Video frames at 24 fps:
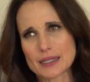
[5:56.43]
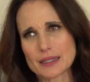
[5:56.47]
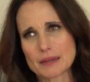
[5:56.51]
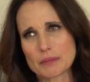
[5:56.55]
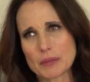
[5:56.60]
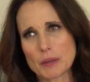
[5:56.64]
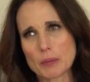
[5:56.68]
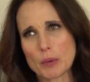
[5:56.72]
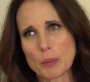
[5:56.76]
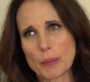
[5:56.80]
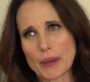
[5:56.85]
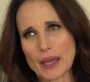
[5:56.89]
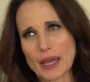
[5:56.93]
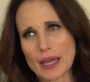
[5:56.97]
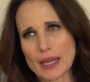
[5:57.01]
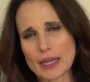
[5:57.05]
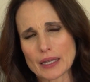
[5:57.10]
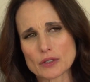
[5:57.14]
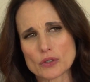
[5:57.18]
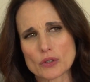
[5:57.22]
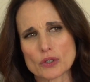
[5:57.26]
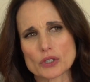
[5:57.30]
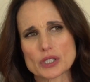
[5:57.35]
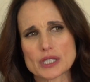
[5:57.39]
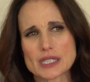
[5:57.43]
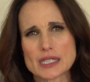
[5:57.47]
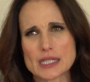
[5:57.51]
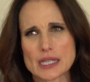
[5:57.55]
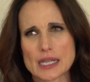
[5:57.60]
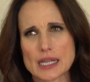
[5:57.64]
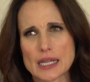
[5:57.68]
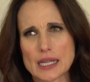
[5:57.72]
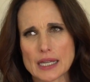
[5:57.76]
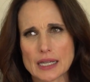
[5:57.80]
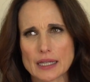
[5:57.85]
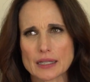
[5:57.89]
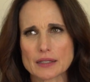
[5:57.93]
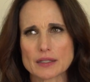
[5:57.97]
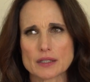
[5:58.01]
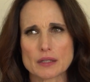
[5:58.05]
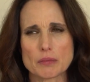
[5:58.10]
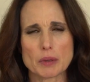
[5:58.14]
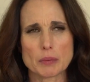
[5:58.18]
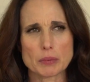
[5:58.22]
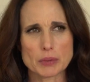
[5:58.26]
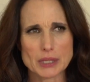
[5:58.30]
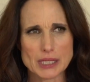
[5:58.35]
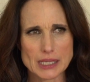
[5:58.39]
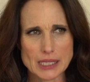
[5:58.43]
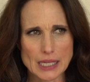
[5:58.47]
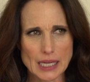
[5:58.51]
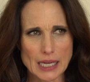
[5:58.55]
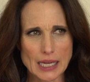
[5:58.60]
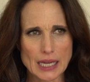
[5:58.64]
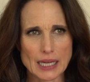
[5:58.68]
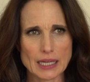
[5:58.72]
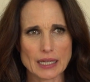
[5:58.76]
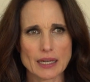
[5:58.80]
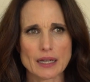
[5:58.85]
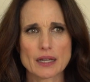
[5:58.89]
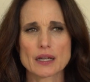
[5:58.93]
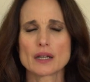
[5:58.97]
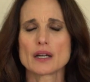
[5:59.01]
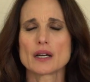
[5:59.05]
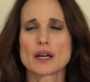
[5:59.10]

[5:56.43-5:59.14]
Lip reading: People paint or sing. Some people sing.